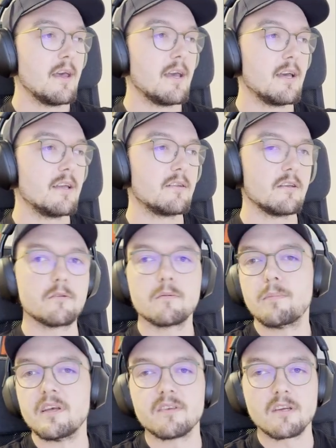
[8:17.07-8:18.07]
and it
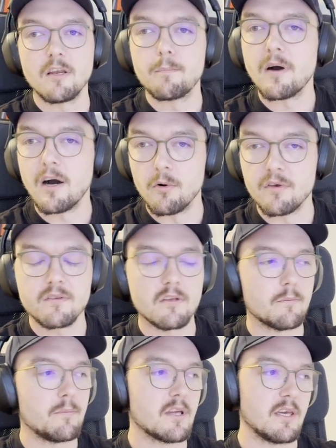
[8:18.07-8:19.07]
basically powers the
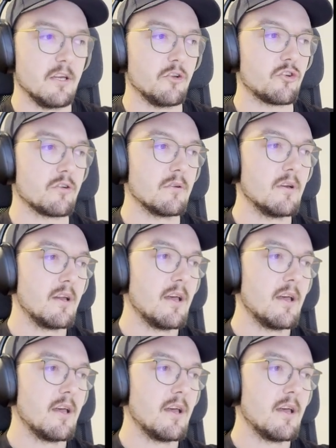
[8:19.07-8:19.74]
application.